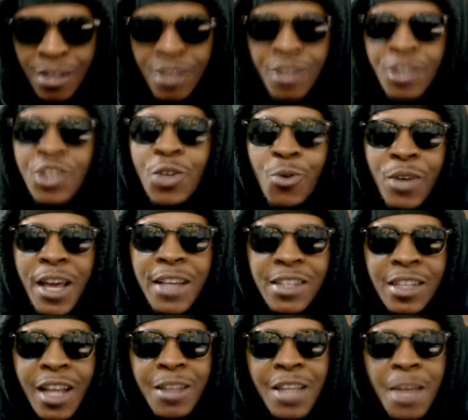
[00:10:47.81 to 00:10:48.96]

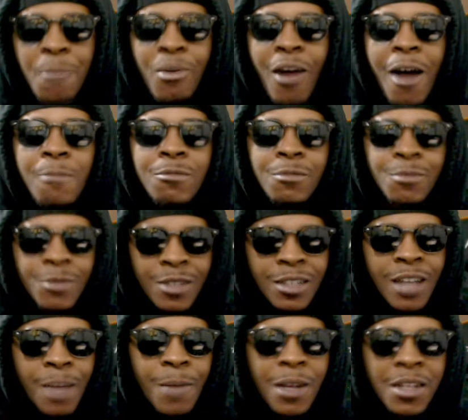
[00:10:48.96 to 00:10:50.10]
showcasing like they problem,
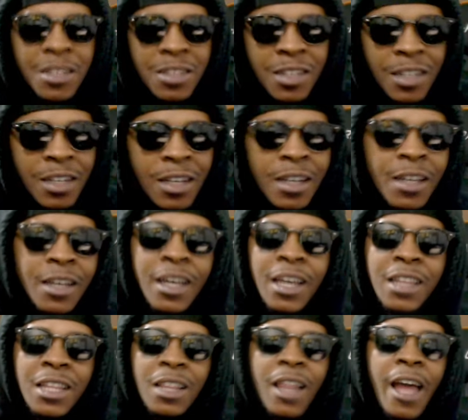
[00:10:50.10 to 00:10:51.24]
y'all about to see
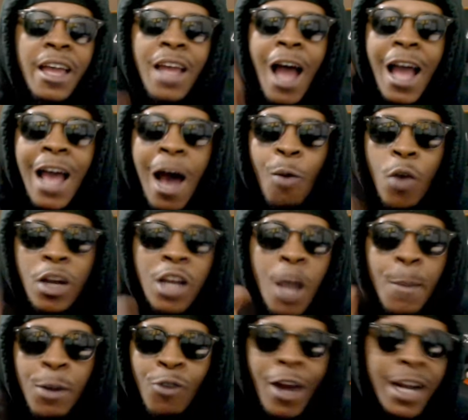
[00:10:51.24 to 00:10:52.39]
hit the like. I got one
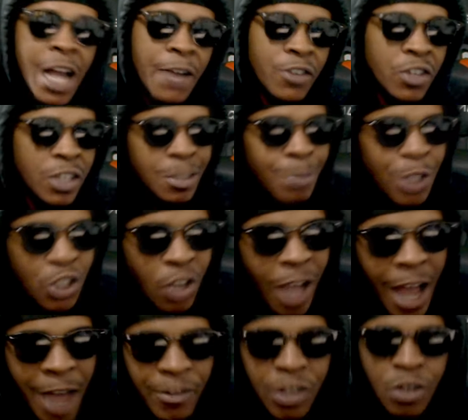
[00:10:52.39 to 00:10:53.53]
coming right after this. Make sure
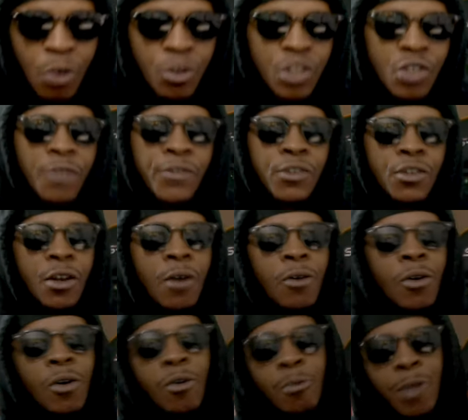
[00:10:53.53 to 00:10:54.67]
y'all have the noties on. If you don't,
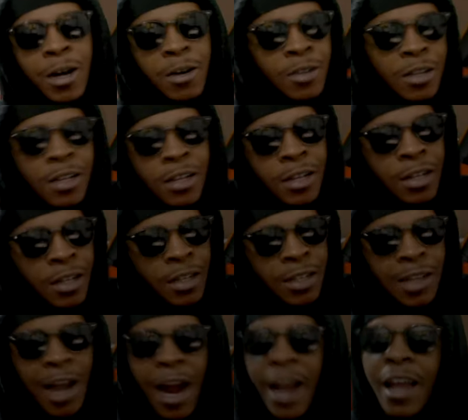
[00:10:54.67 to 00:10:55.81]
oh well.
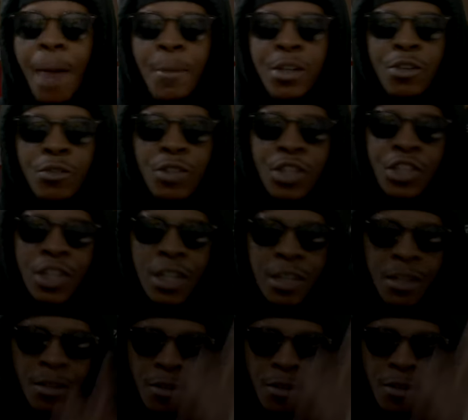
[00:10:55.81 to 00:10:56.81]
Sorry, I'm gonna do this shit